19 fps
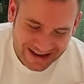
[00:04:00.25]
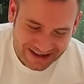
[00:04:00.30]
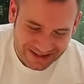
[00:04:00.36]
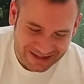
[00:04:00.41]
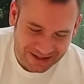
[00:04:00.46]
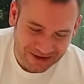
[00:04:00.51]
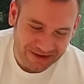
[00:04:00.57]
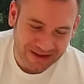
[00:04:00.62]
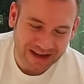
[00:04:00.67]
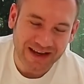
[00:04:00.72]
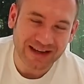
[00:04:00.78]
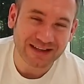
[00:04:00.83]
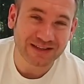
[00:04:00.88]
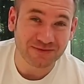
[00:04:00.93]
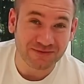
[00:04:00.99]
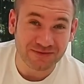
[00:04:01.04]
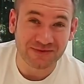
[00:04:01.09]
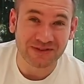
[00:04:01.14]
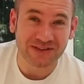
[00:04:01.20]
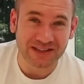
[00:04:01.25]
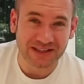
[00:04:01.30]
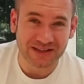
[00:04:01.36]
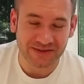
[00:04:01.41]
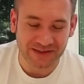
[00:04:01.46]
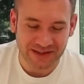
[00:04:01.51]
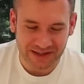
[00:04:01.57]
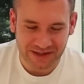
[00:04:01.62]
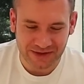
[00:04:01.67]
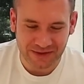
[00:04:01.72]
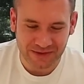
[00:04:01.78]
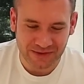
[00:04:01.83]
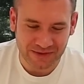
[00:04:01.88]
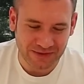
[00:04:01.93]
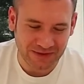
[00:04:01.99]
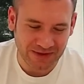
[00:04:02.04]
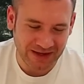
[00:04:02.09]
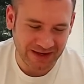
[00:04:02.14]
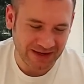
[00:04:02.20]
So that's really, really cool,
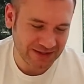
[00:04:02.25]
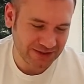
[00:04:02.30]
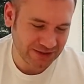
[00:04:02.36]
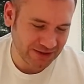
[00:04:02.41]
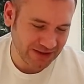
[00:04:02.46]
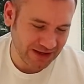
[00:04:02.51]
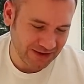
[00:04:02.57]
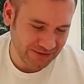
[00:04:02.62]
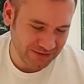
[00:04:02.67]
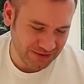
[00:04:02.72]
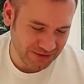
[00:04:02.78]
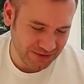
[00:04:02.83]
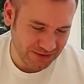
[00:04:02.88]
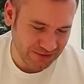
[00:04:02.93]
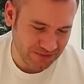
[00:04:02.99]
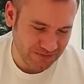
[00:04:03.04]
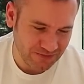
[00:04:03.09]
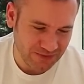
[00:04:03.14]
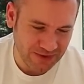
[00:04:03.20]
and I shall have to